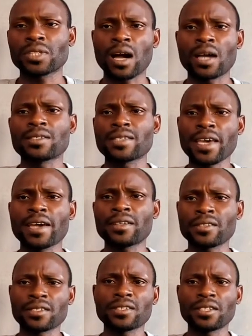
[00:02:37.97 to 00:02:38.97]
Is there
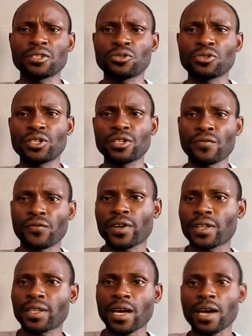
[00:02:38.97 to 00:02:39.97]
anything they do
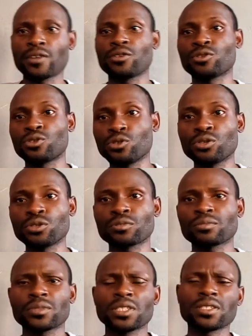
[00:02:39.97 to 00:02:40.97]
different that I don't
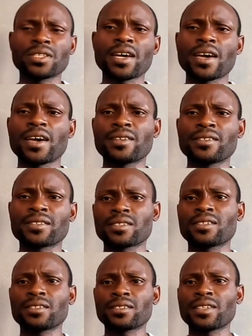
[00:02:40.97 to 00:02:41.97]
do? Is there
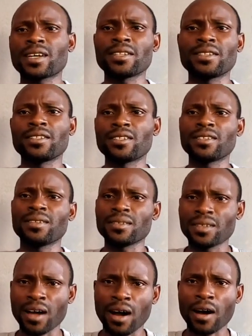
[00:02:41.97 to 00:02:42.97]
anything that
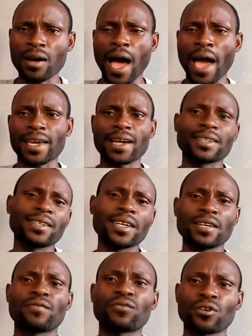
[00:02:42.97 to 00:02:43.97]
I can
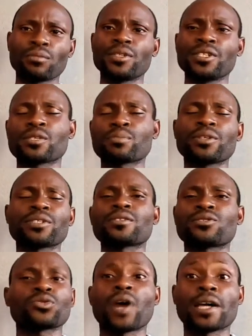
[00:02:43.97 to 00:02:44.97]
gain from this person?
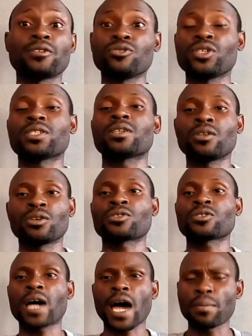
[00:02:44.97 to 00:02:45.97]
So I do it a lot.
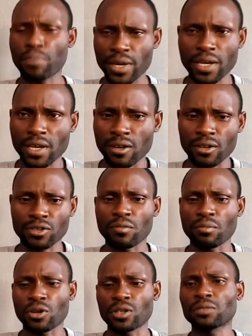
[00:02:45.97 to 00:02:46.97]
I pay a lot
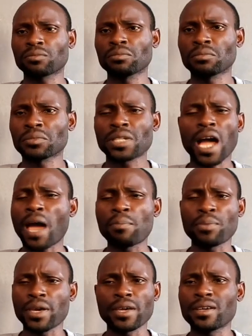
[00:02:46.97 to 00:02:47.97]
of money. I
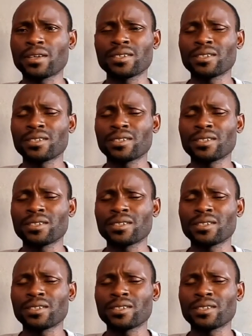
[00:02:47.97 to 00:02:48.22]
pay.